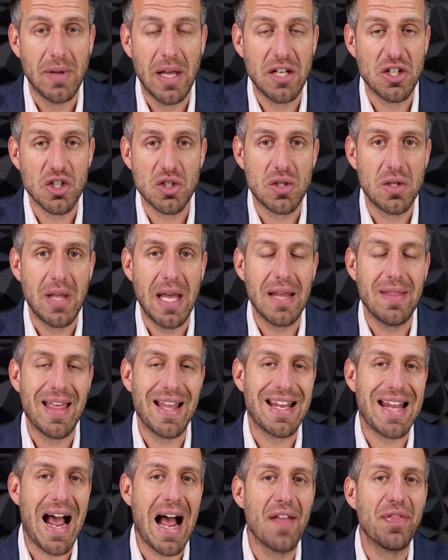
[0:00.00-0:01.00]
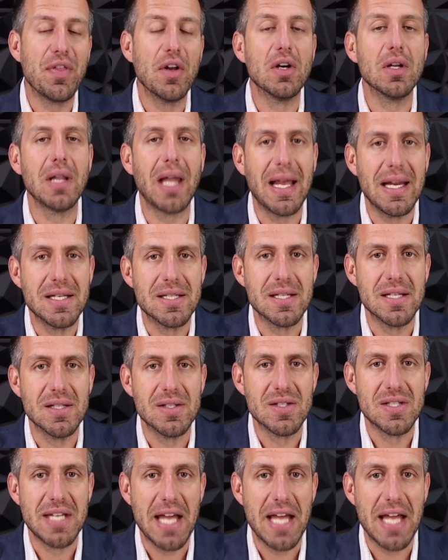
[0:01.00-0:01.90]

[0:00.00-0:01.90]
They got their license